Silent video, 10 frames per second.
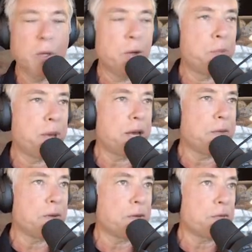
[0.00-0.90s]
who
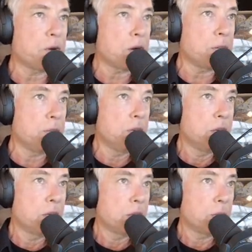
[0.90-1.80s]
benefit from
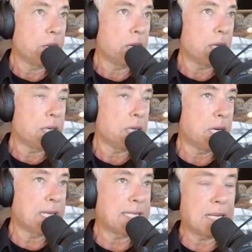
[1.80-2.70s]
when I
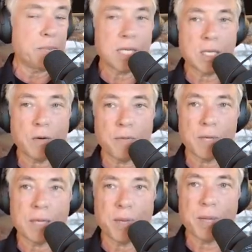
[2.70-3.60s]
extend myself
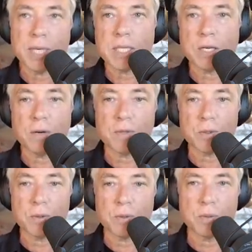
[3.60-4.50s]
and commit myself
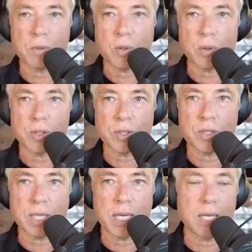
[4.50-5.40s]
to
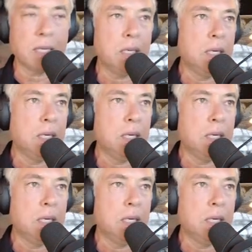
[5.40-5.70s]
causes and